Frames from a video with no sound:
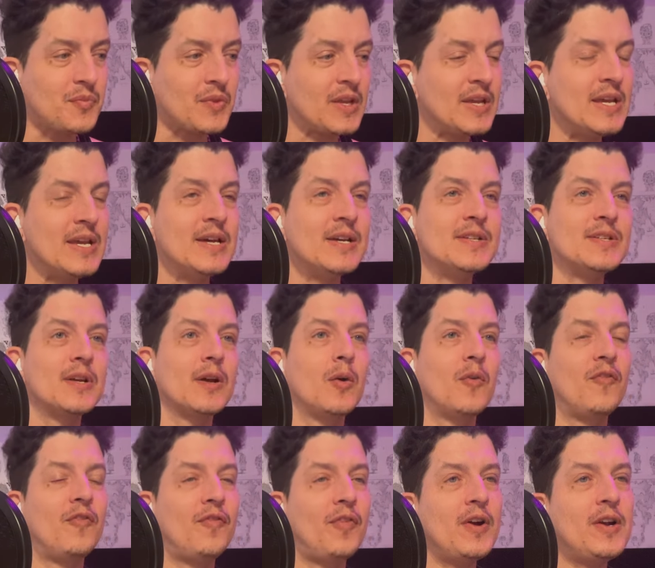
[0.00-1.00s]
And
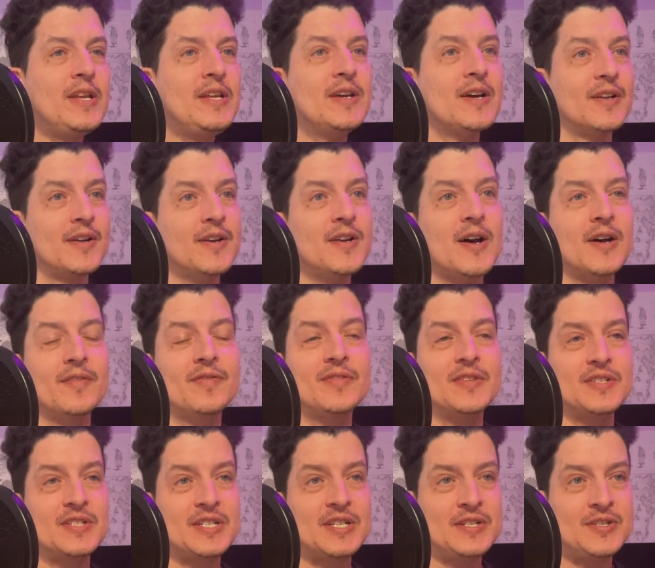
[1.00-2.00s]
funny enough, the
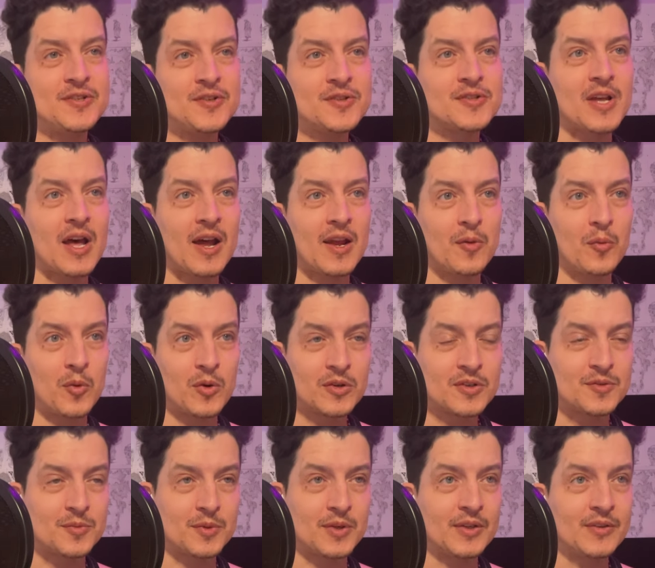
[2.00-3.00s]
teachers I
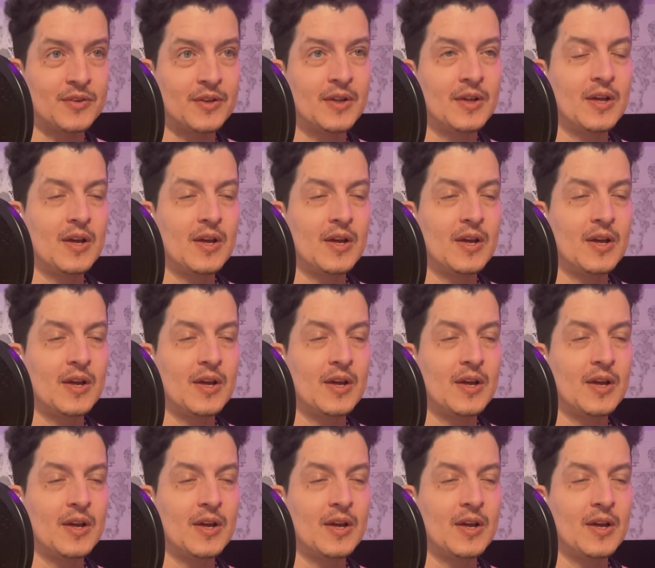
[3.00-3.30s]
worked with,